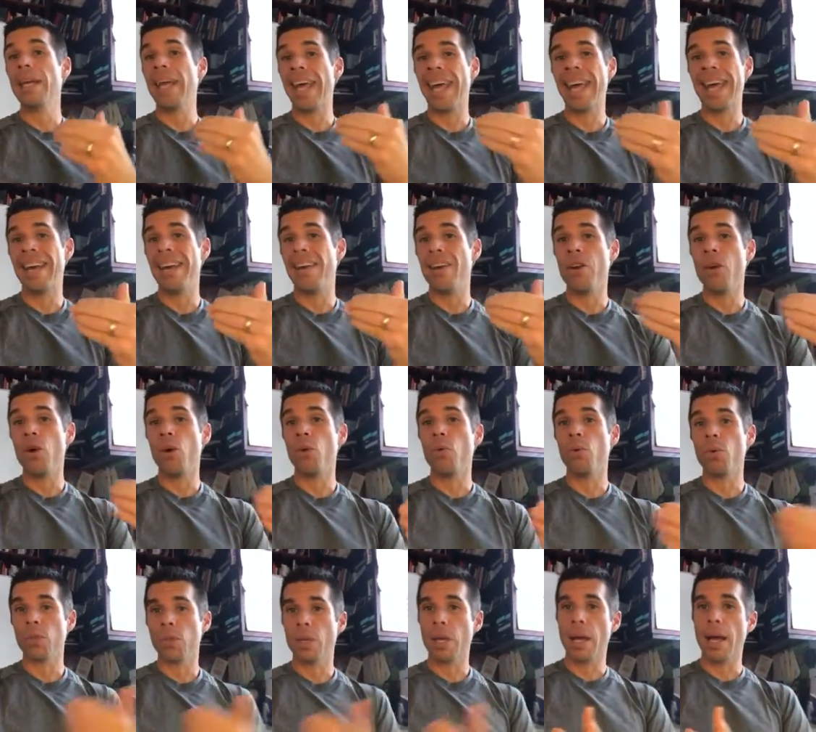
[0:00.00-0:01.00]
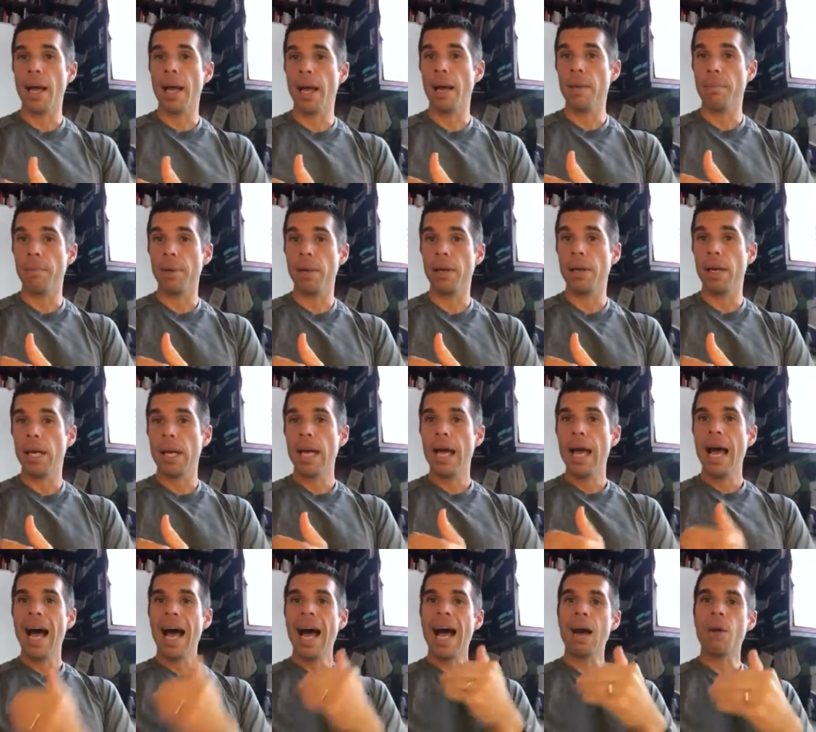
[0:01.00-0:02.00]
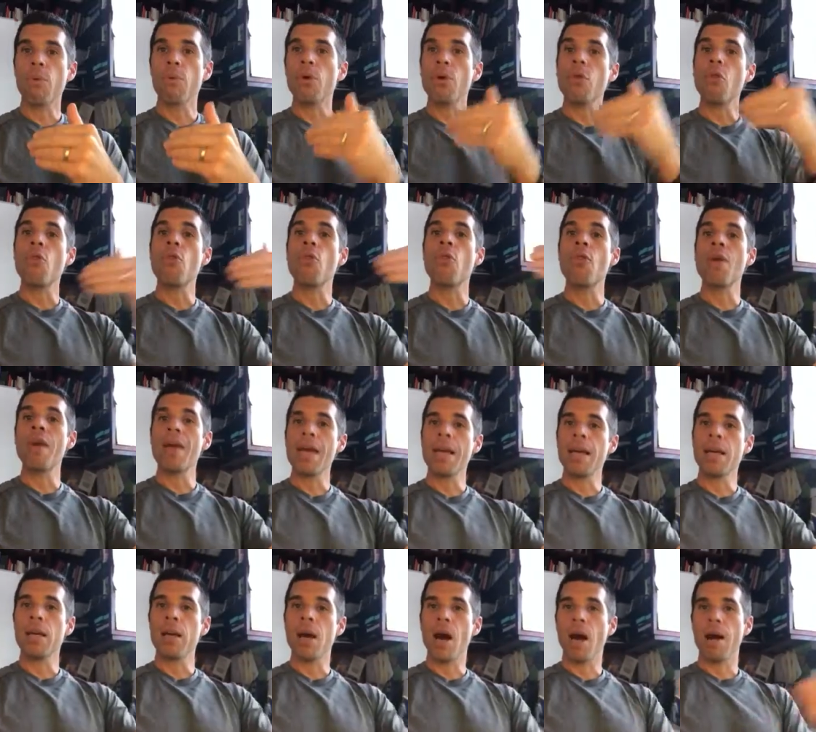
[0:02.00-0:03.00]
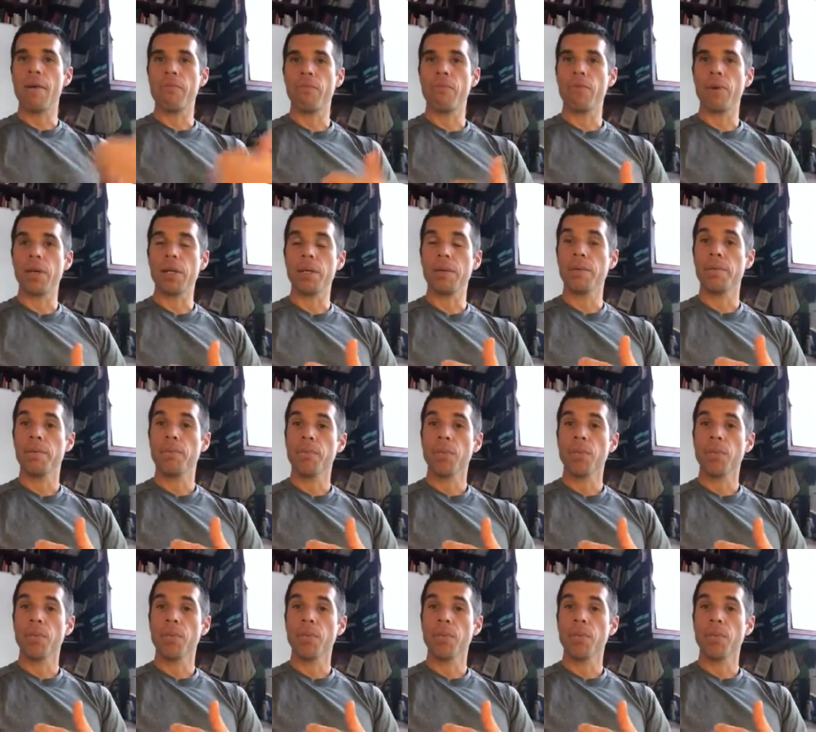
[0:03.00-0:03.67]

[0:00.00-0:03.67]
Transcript: can't know what's going to happen. How are they confident?